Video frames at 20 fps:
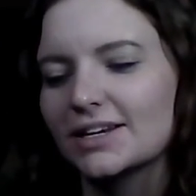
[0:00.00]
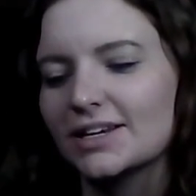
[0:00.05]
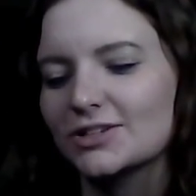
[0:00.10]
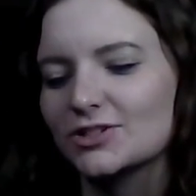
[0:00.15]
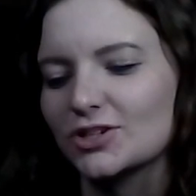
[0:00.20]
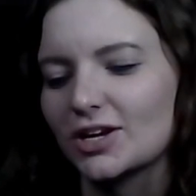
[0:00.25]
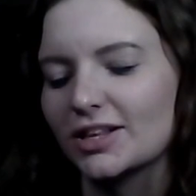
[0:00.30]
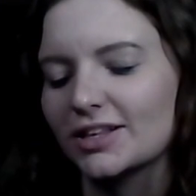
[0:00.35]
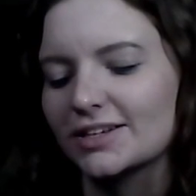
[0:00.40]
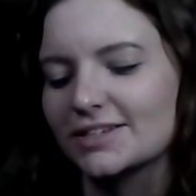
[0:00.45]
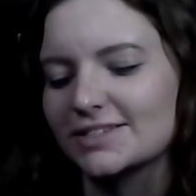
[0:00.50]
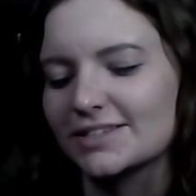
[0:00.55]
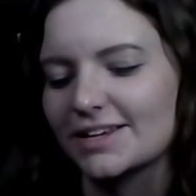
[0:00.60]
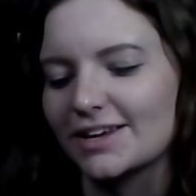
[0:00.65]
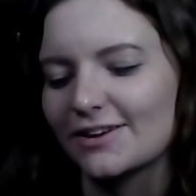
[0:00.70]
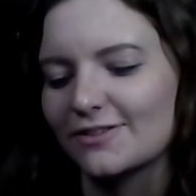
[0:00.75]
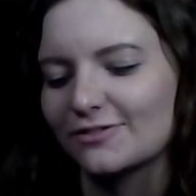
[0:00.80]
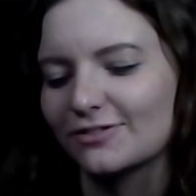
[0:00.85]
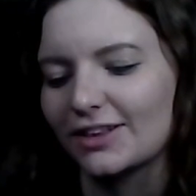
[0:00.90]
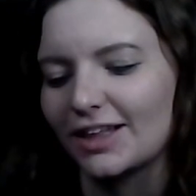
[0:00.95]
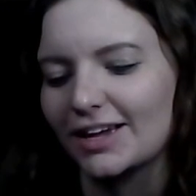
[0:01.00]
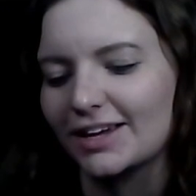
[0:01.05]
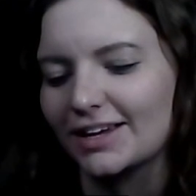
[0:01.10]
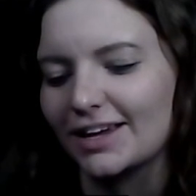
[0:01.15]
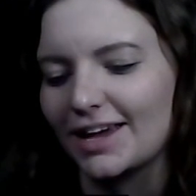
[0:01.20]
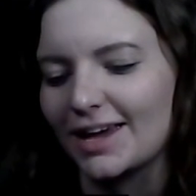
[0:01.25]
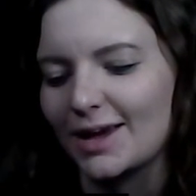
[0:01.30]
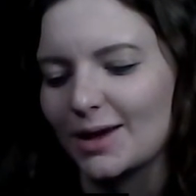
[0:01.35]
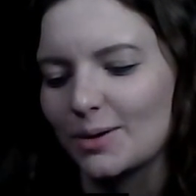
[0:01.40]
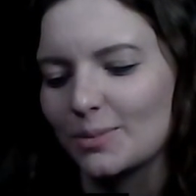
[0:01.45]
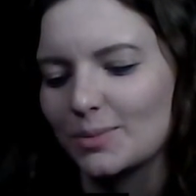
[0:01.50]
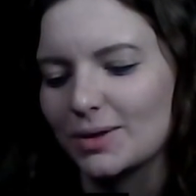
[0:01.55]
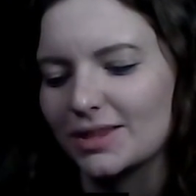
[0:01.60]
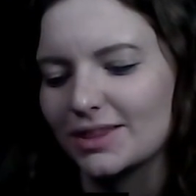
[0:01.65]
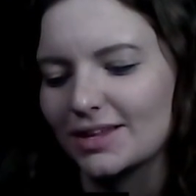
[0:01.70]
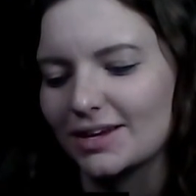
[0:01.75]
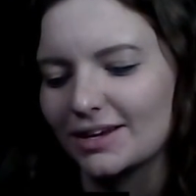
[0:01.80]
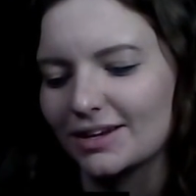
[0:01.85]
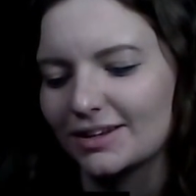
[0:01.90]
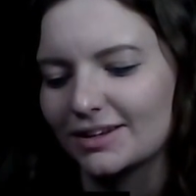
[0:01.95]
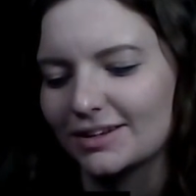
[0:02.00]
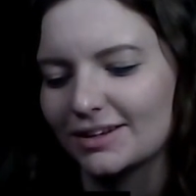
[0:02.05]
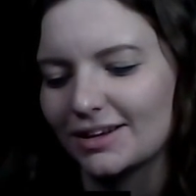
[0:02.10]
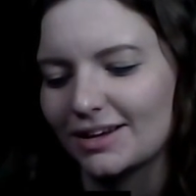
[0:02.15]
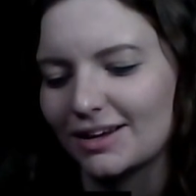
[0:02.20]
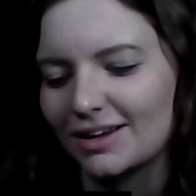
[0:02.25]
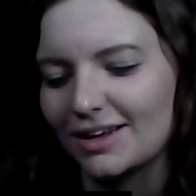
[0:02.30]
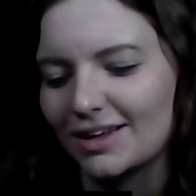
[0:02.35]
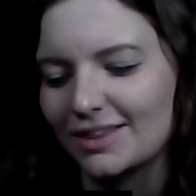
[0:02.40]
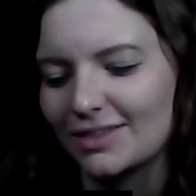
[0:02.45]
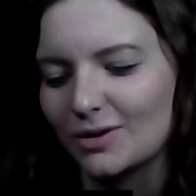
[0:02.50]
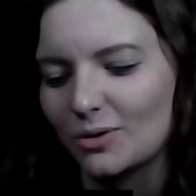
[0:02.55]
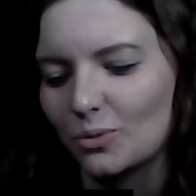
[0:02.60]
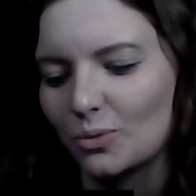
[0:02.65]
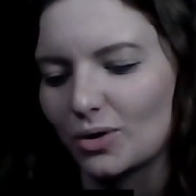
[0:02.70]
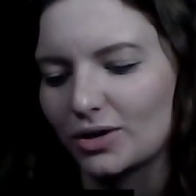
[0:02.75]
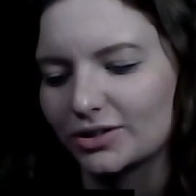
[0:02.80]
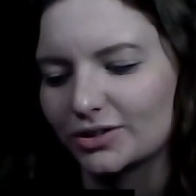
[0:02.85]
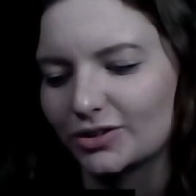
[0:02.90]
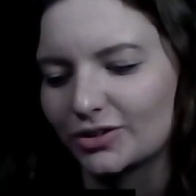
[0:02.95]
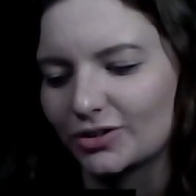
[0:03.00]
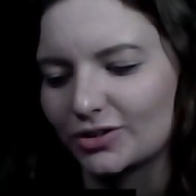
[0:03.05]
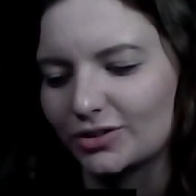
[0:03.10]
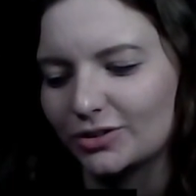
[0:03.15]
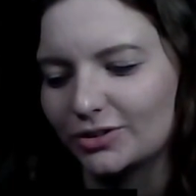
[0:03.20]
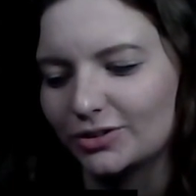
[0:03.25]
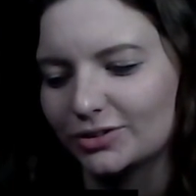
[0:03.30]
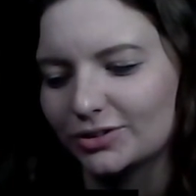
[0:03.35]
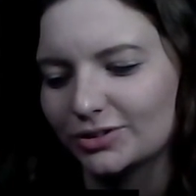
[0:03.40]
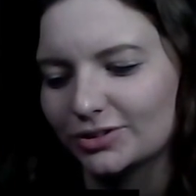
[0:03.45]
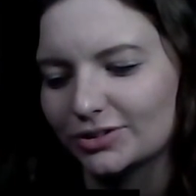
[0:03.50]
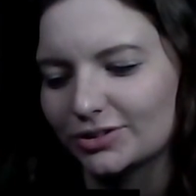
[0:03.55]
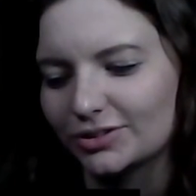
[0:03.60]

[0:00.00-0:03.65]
Get jealous if, like, day. Him and the one girl down.